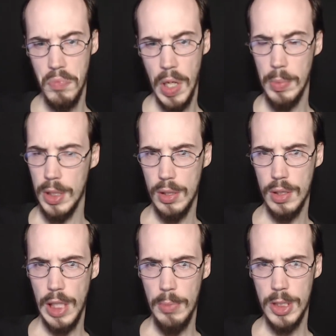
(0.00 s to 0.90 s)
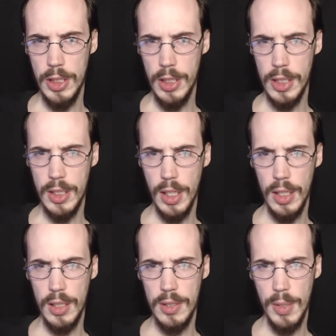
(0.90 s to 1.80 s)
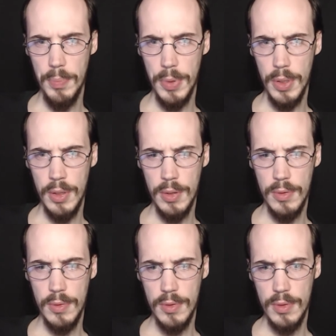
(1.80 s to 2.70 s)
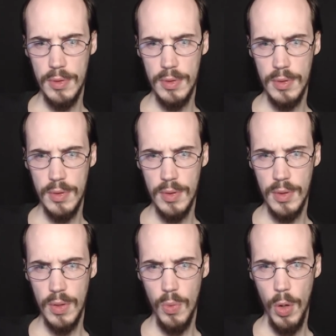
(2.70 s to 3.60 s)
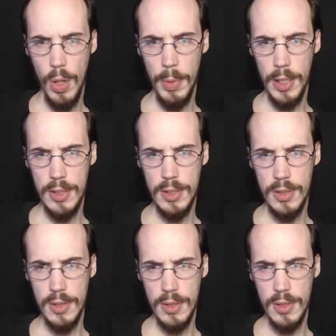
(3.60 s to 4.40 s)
I mean, name suggests, like, something water-based.